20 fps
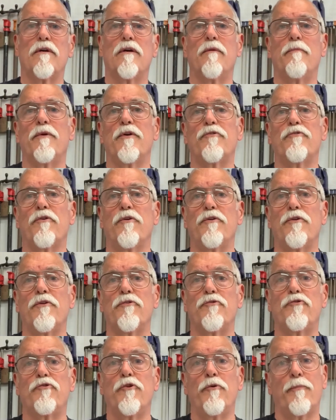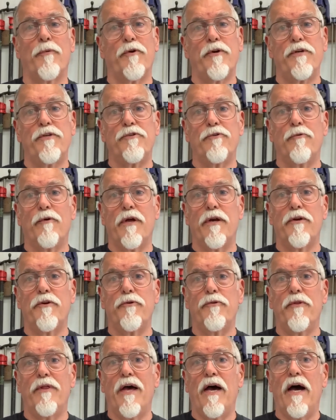I'm going to show you a super easy way to
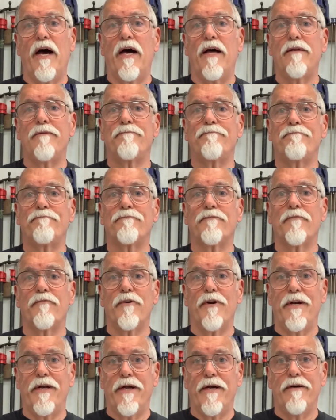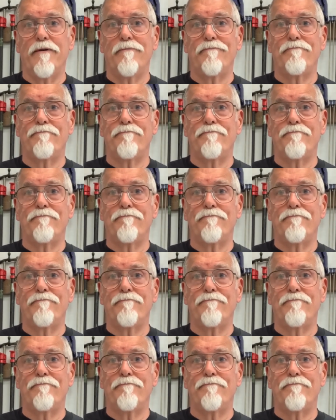do that right now.